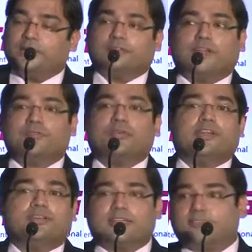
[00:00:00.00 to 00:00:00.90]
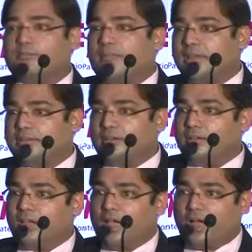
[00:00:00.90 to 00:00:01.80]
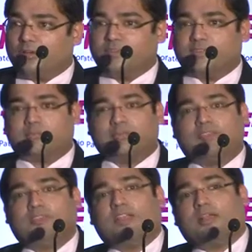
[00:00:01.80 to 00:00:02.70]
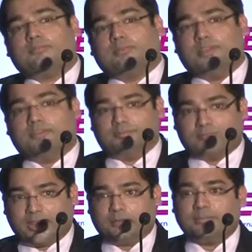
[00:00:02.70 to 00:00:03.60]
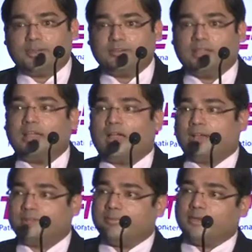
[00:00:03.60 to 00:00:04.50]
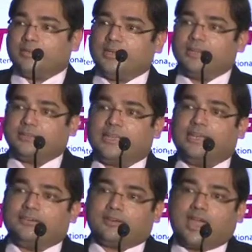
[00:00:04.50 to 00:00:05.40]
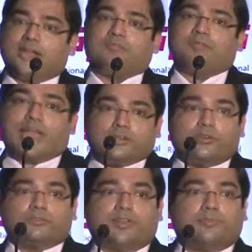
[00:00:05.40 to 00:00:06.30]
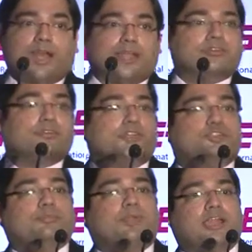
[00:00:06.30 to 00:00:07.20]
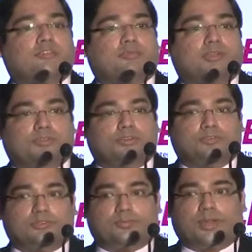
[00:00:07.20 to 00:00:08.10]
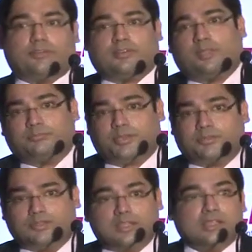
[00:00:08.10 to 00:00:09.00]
Therefore, it doesn't matter how the subsidiary company developed it. Ultimately, the entire value of that brand today should be attributed to the parent company.